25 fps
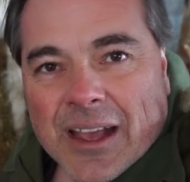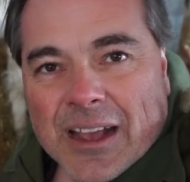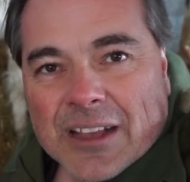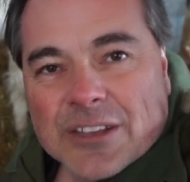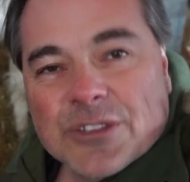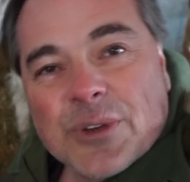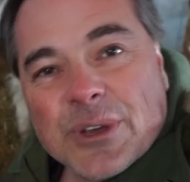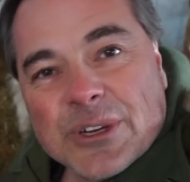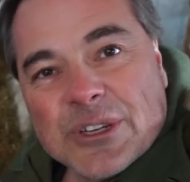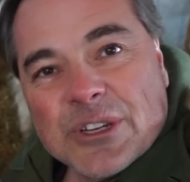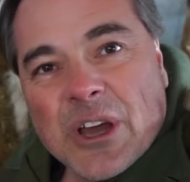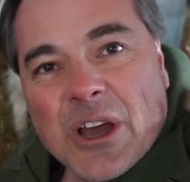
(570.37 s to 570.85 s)

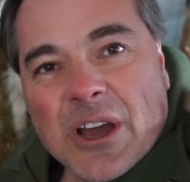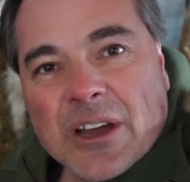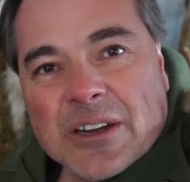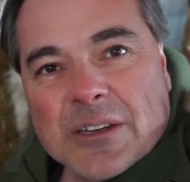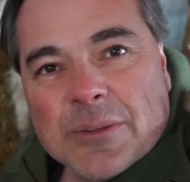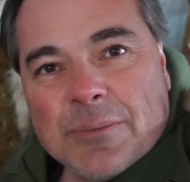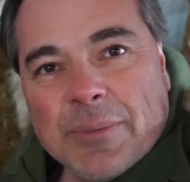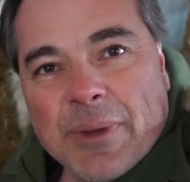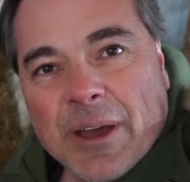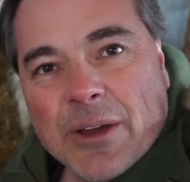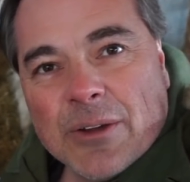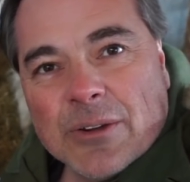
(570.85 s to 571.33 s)
So I talked
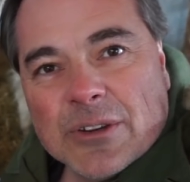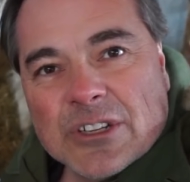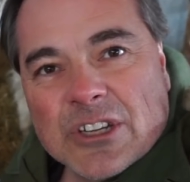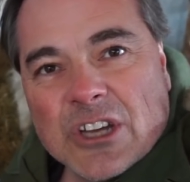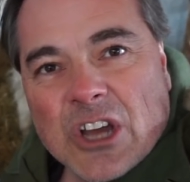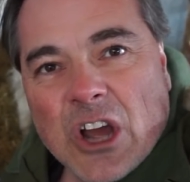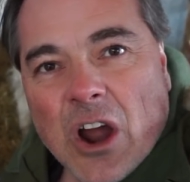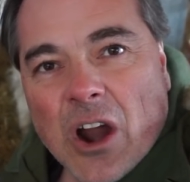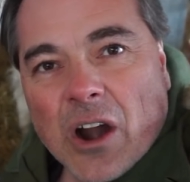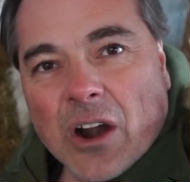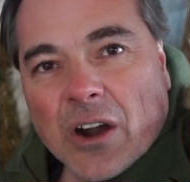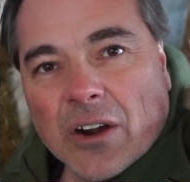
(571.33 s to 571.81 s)
about
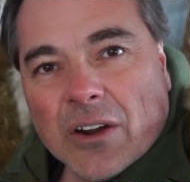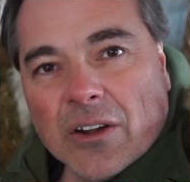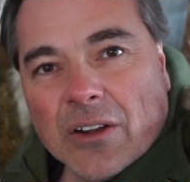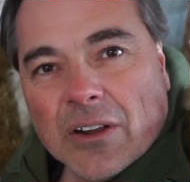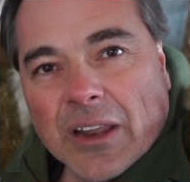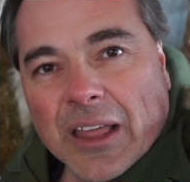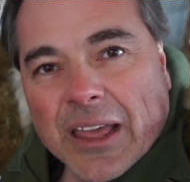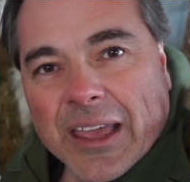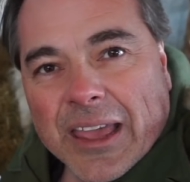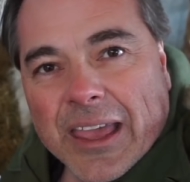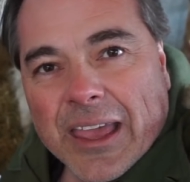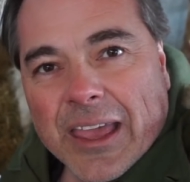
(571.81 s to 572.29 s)

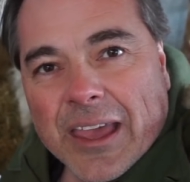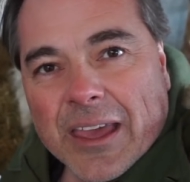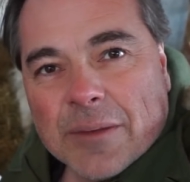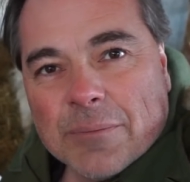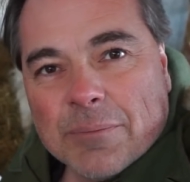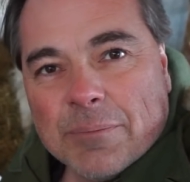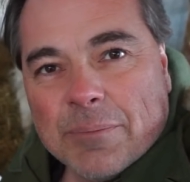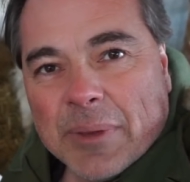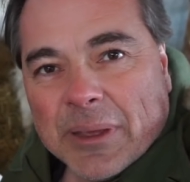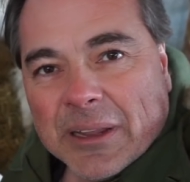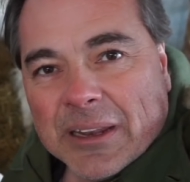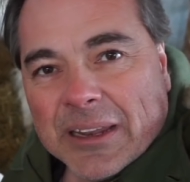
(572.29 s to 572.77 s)
Carl
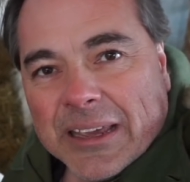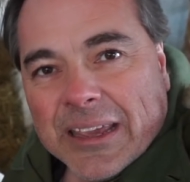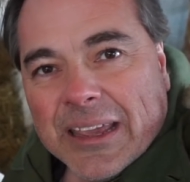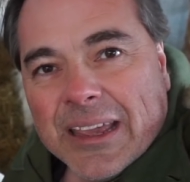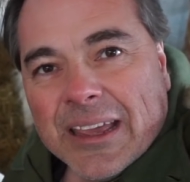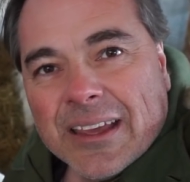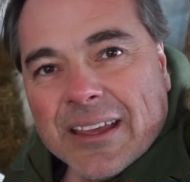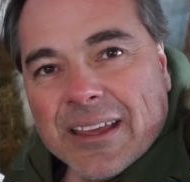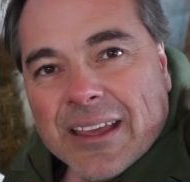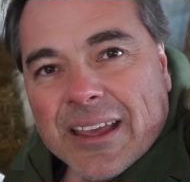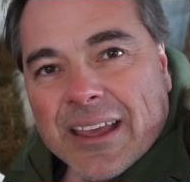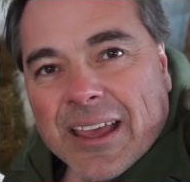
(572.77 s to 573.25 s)
and
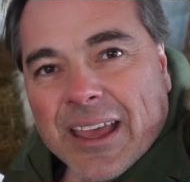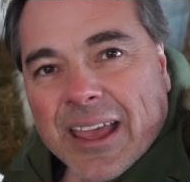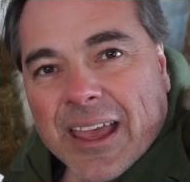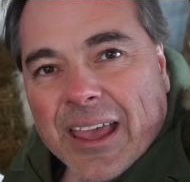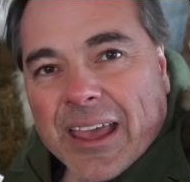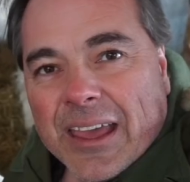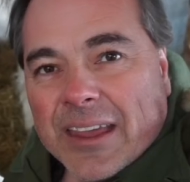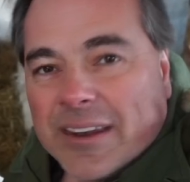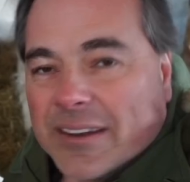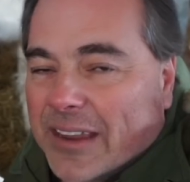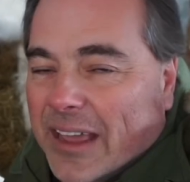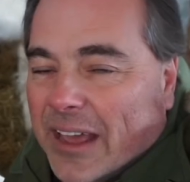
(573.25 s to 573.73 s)
Billy
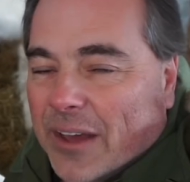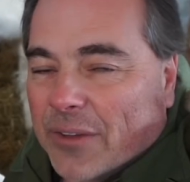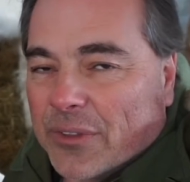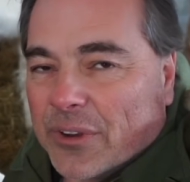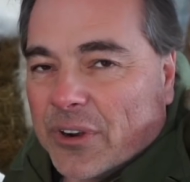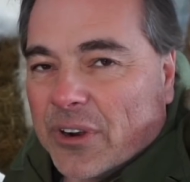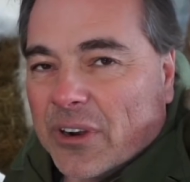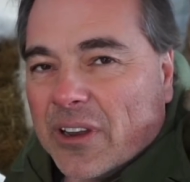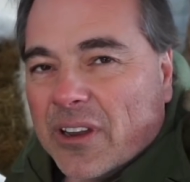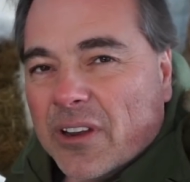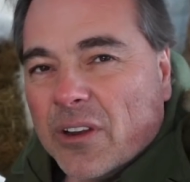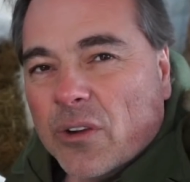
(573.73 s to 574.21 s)
and how
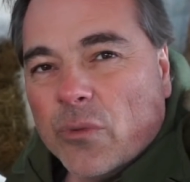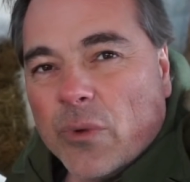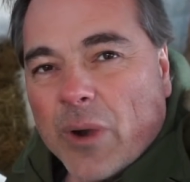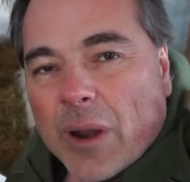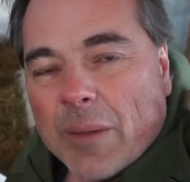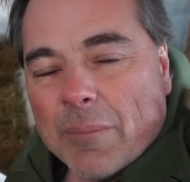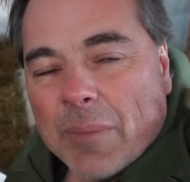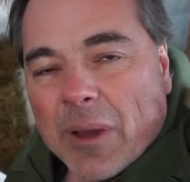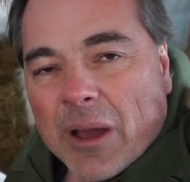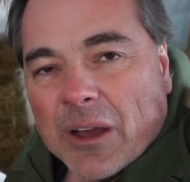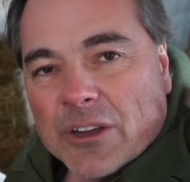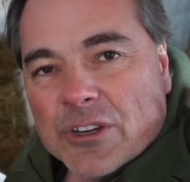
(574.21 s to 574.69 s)
they're a little
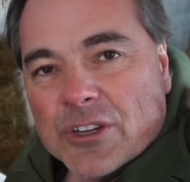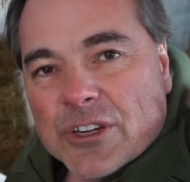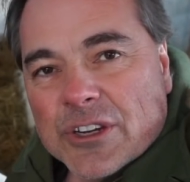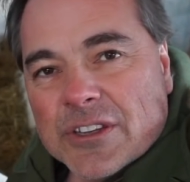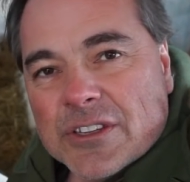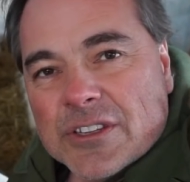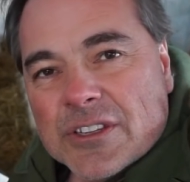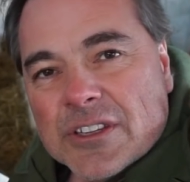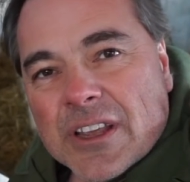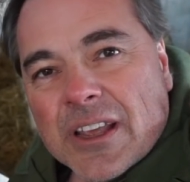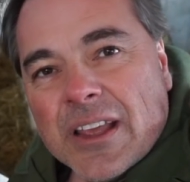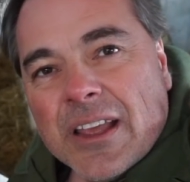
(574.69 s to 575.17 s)

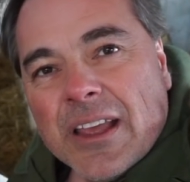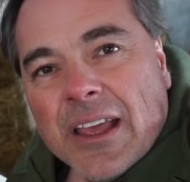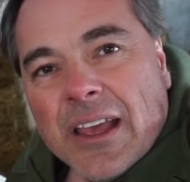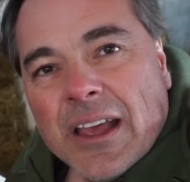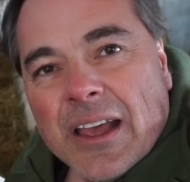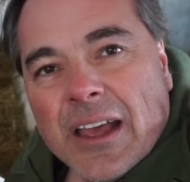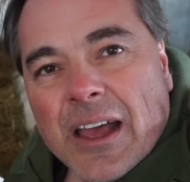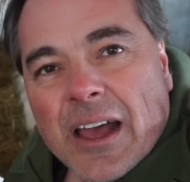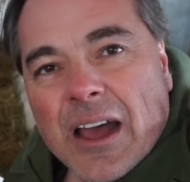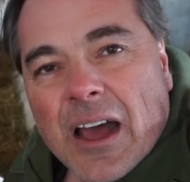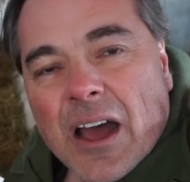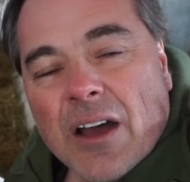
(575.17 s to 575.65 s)
rambunctious.
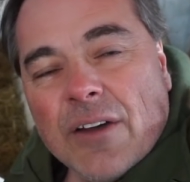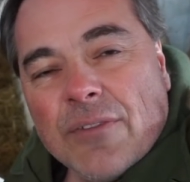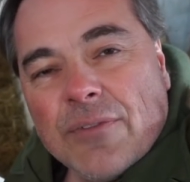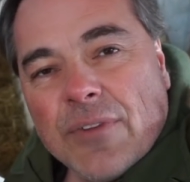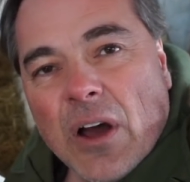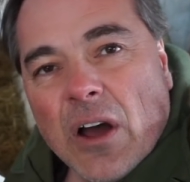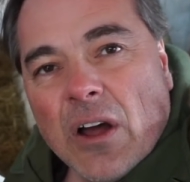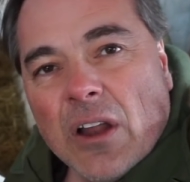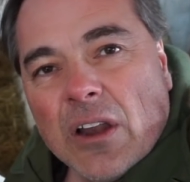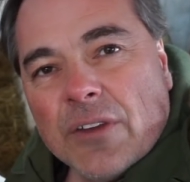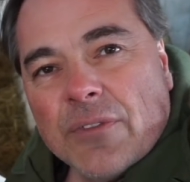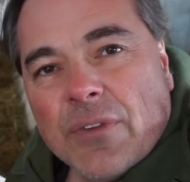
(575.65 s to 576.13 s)
Of
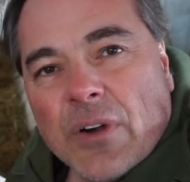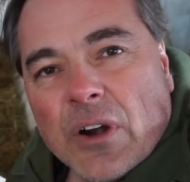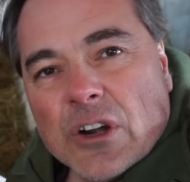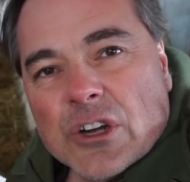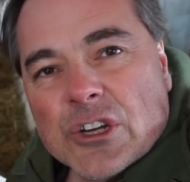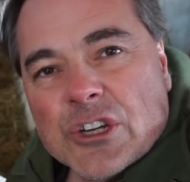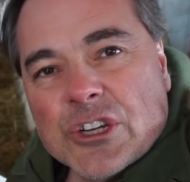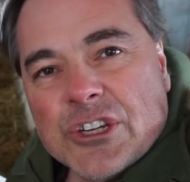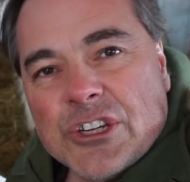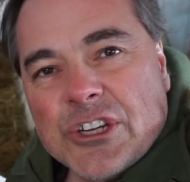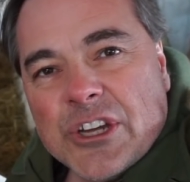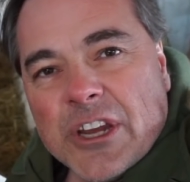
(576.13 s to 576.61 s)
all of our
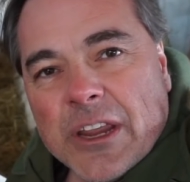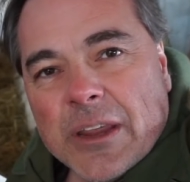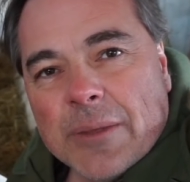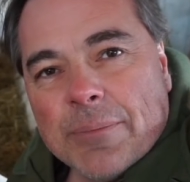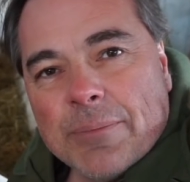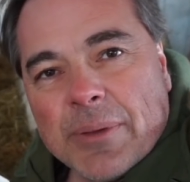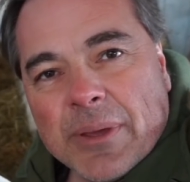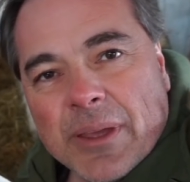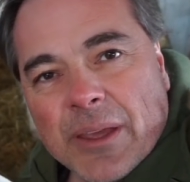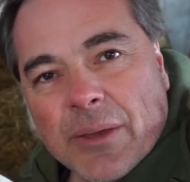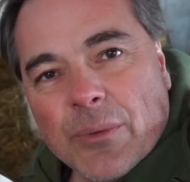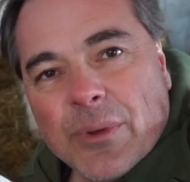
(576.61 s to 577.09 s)

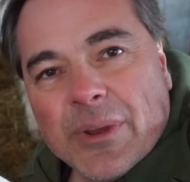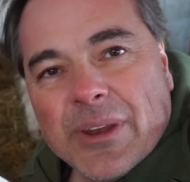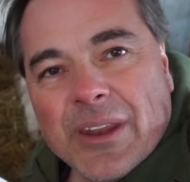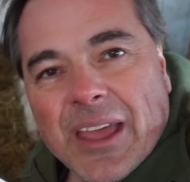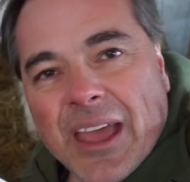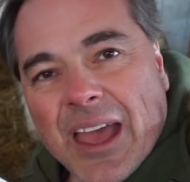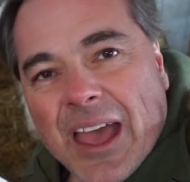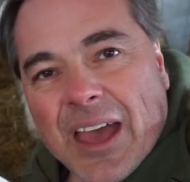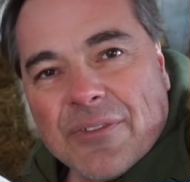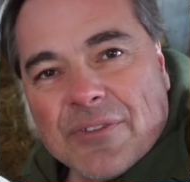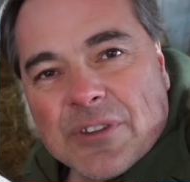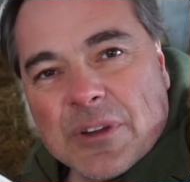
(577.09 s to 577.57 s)
sheep, it would
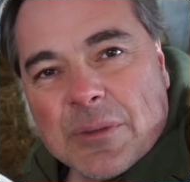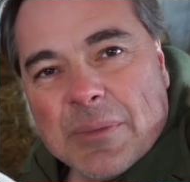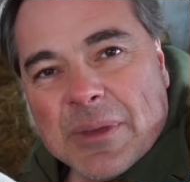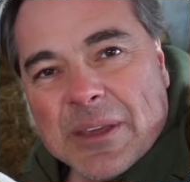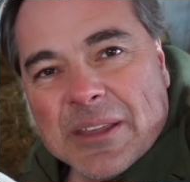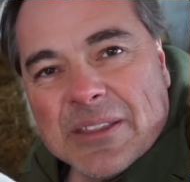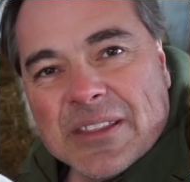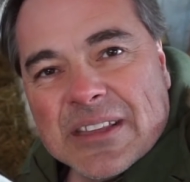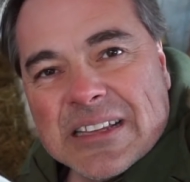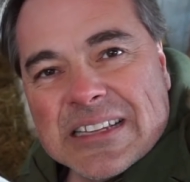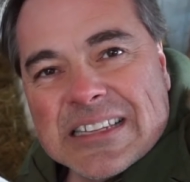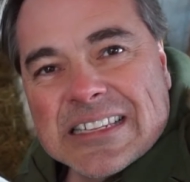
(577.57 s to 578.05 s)
have to
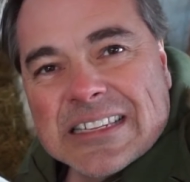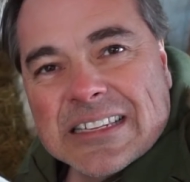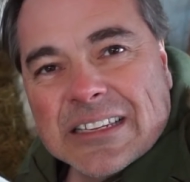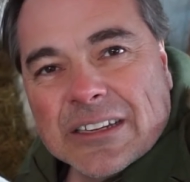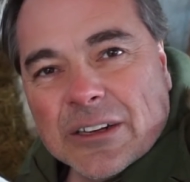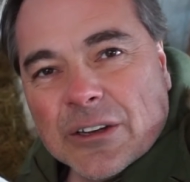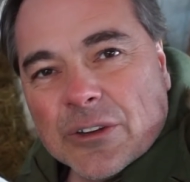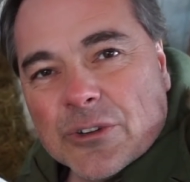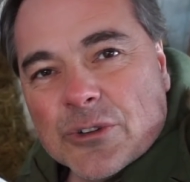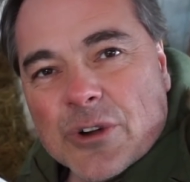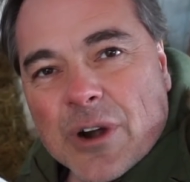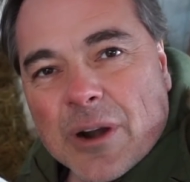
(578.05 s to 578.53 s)
be this
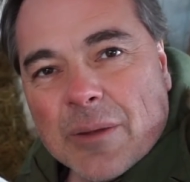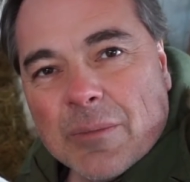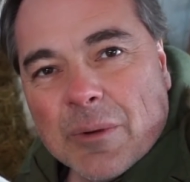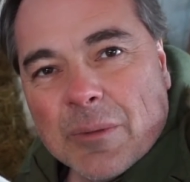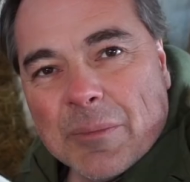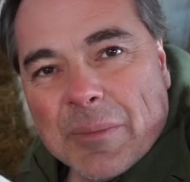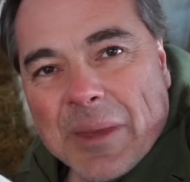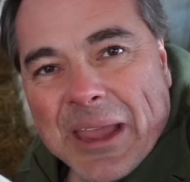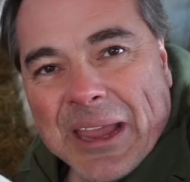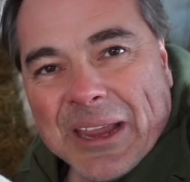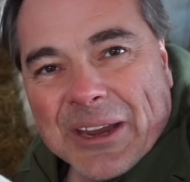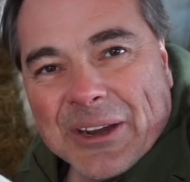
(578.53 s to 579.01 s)
little
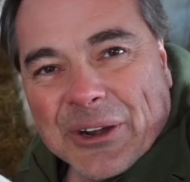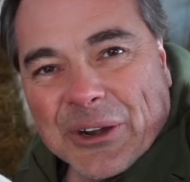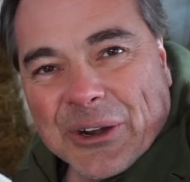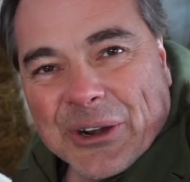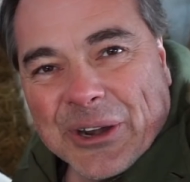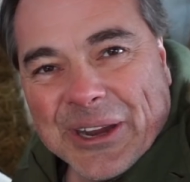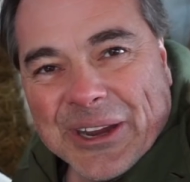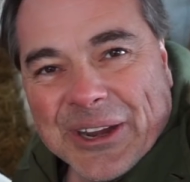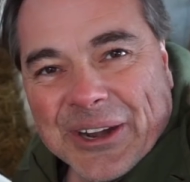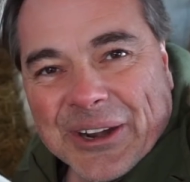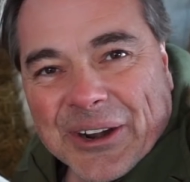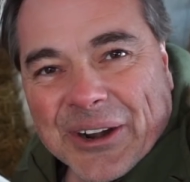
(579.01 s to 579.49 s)
troublemaker
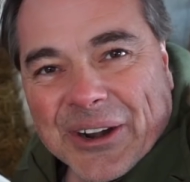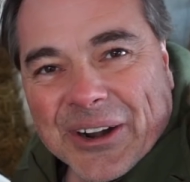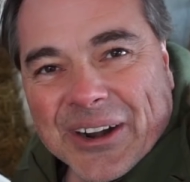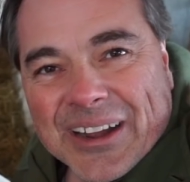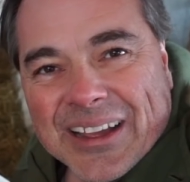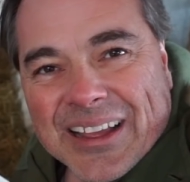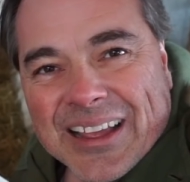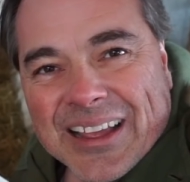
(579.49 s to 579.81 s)
here.